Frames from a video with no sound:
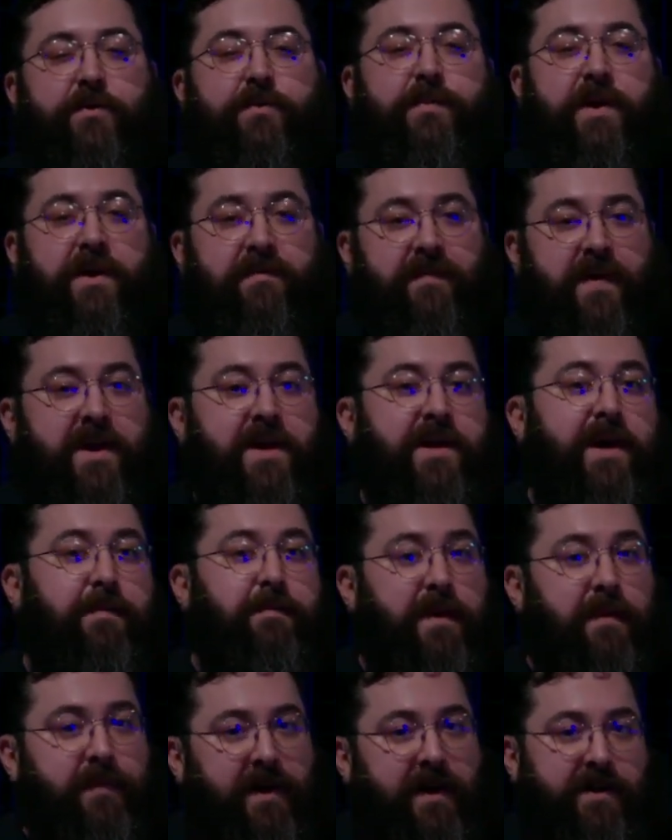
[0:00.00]
verifying
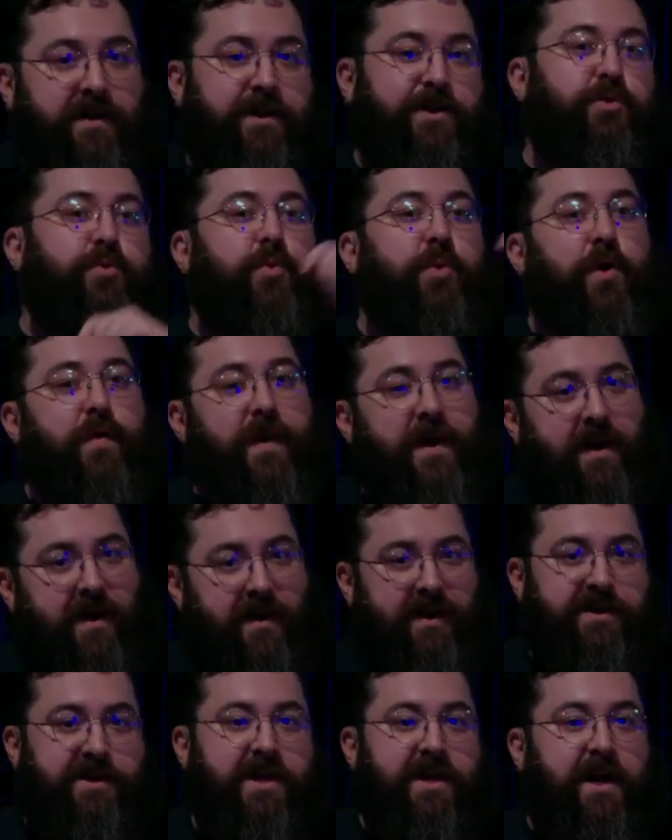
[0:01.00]
capabilities to other
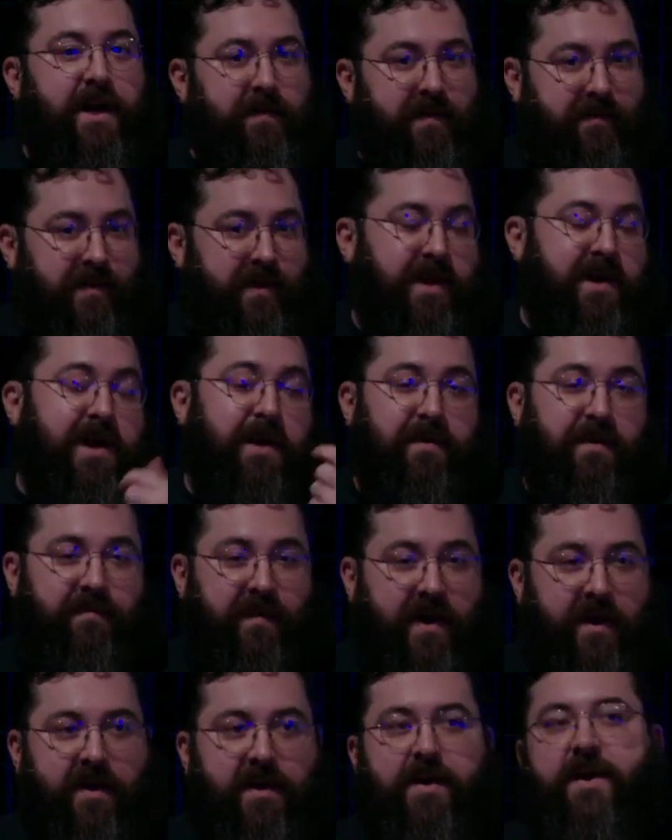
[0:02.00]
areas in
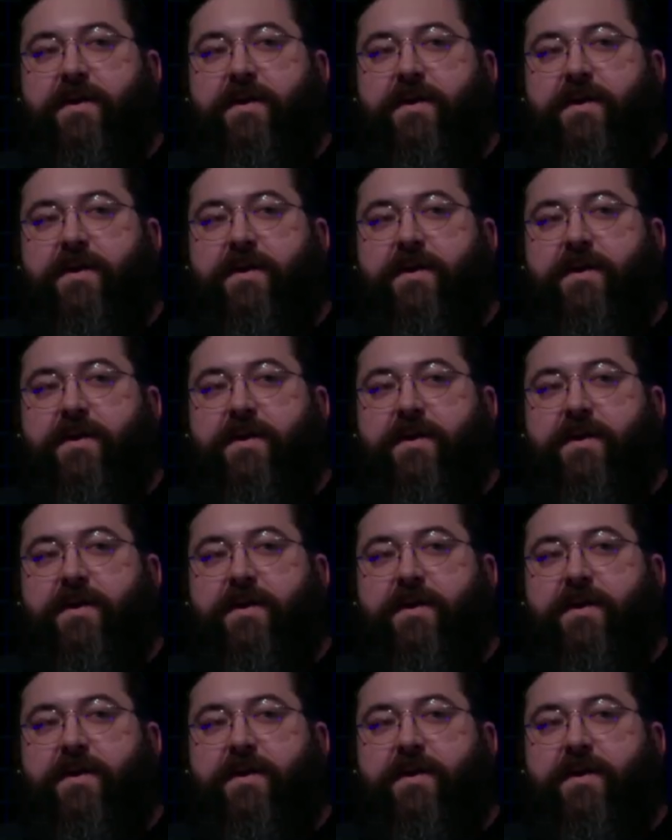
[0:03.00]
Cabify.